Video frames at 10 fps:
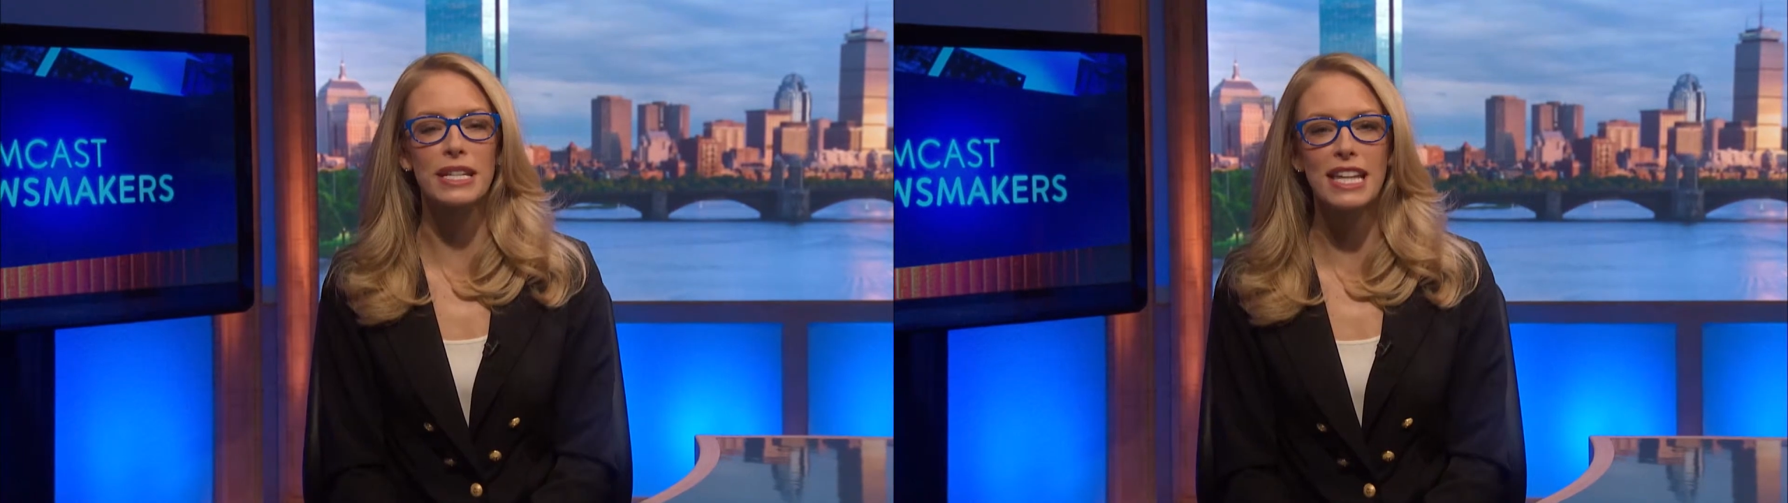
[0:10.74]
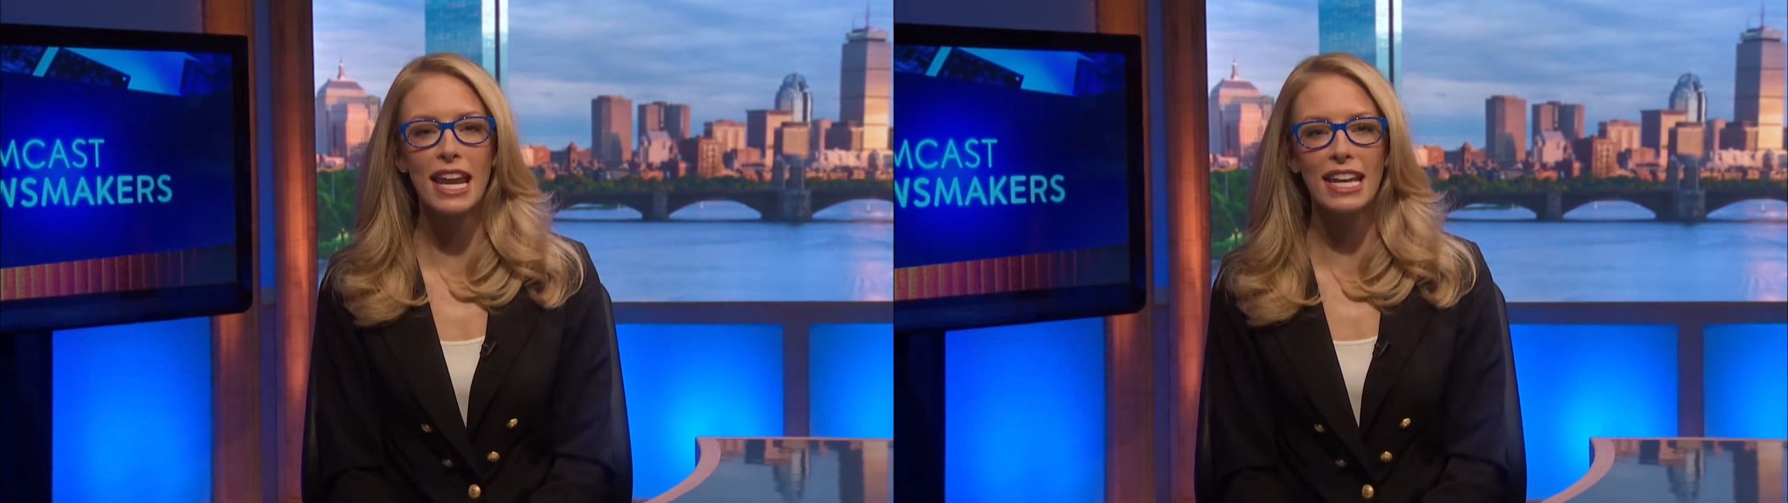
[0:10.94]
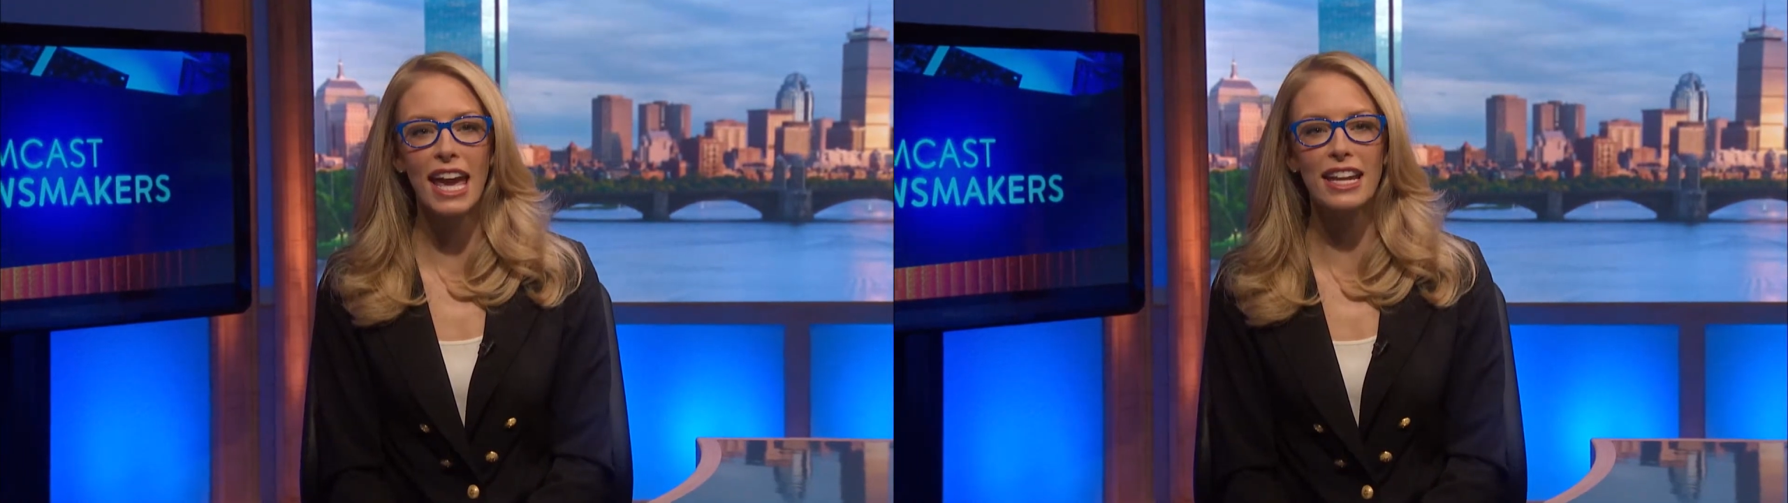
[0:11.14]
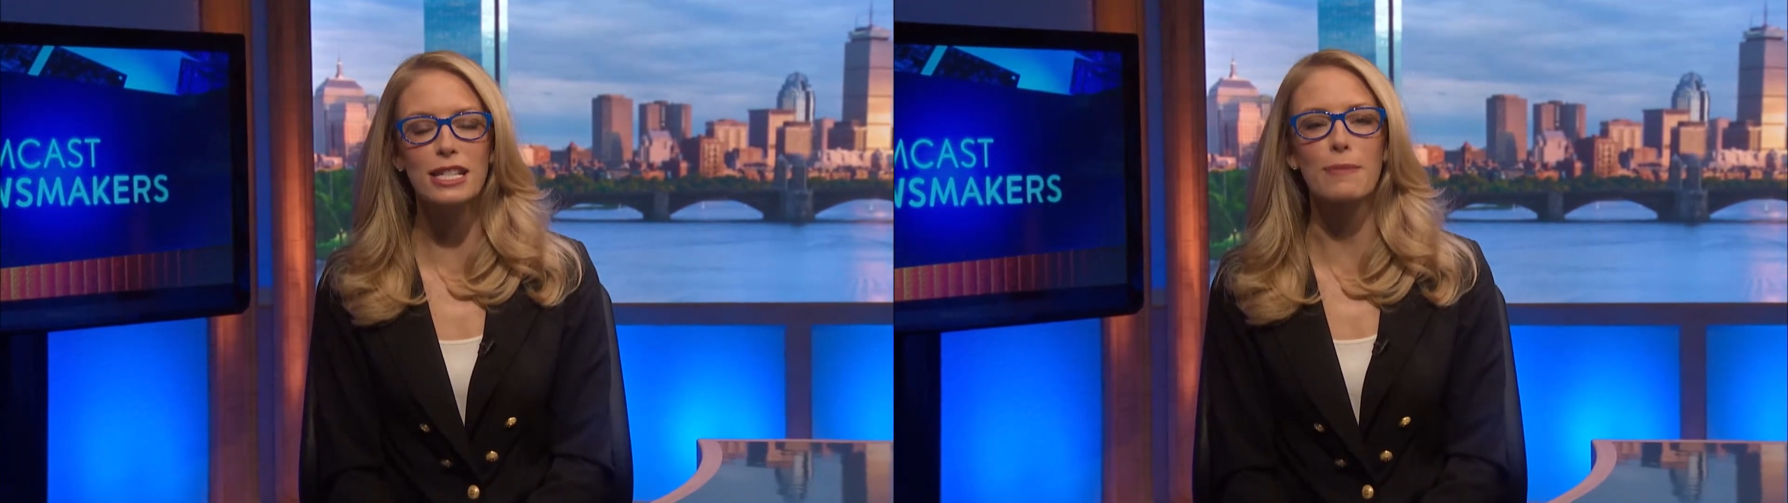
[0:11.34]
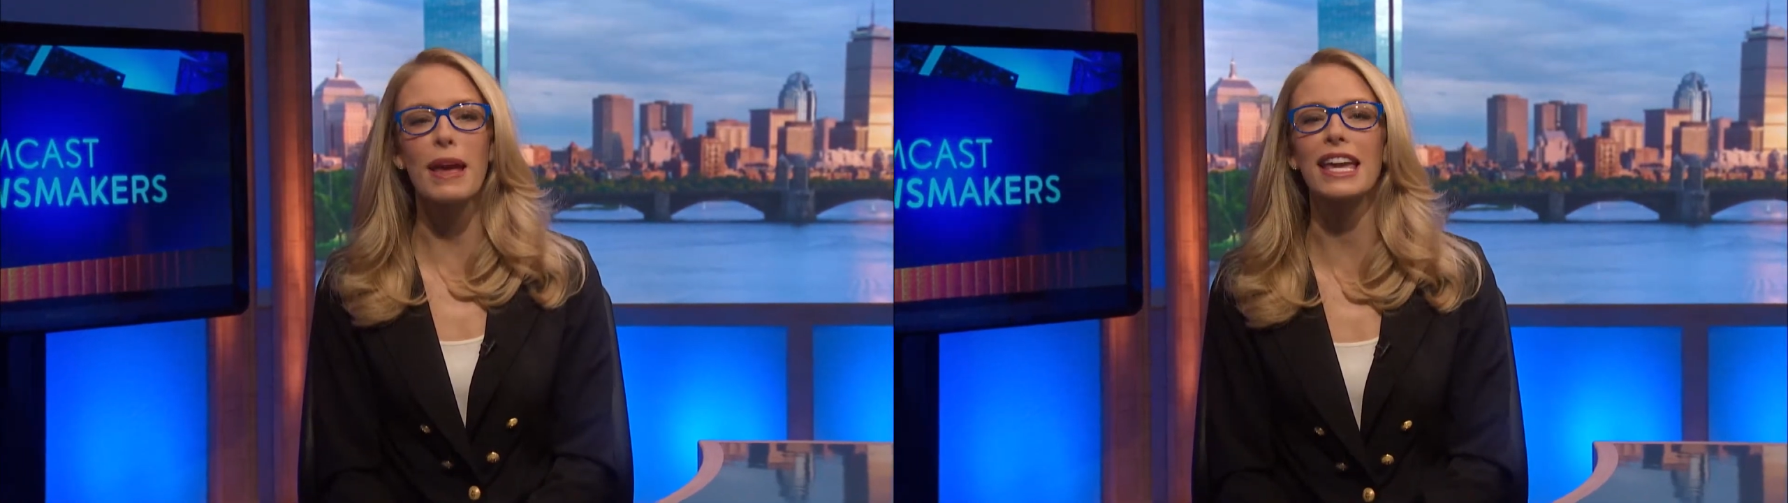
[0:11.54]
been
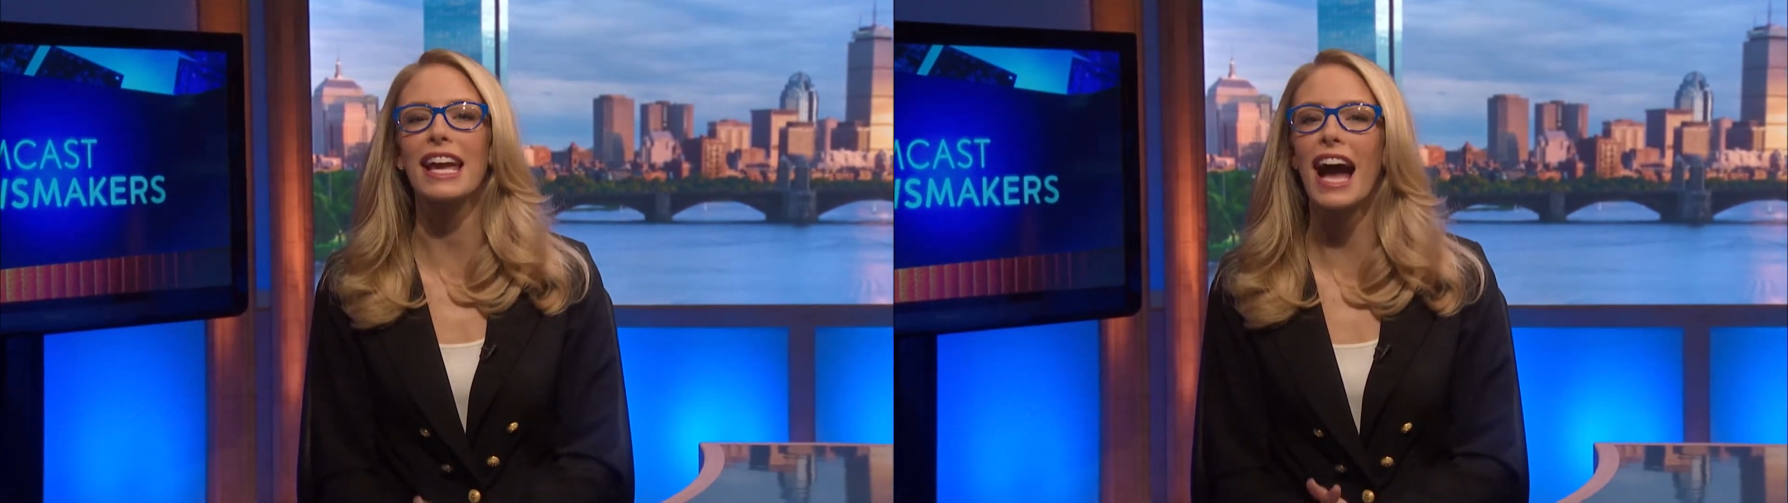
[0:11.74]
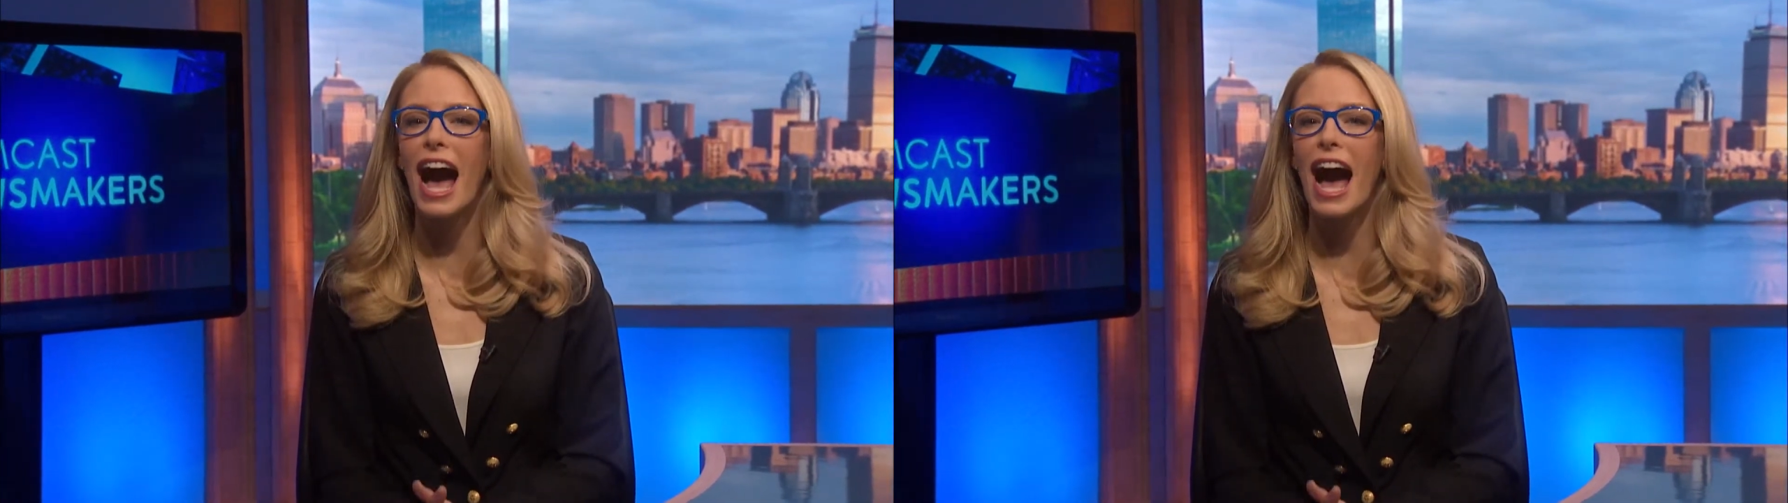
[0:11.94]
dedicated to making